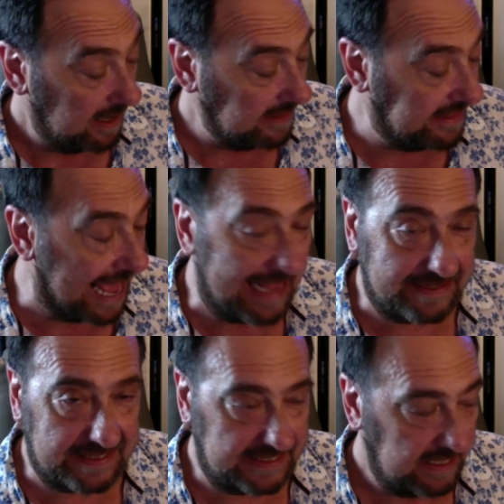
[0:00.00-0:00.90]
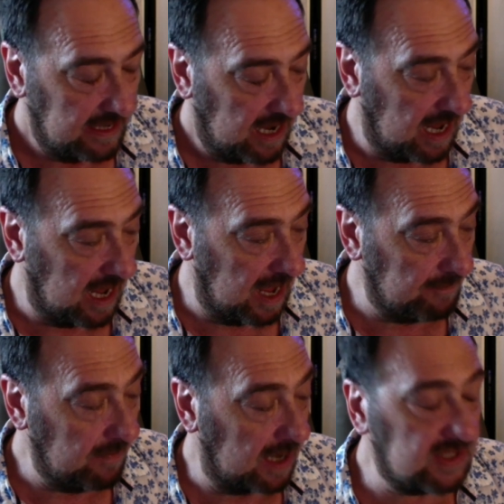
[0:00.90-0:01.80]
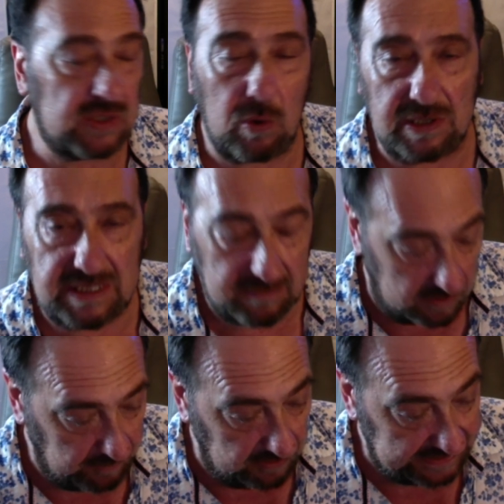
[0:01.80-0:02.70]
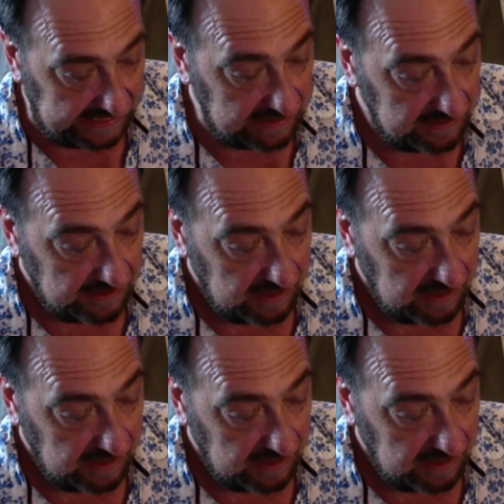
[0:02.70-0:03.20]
that's a source music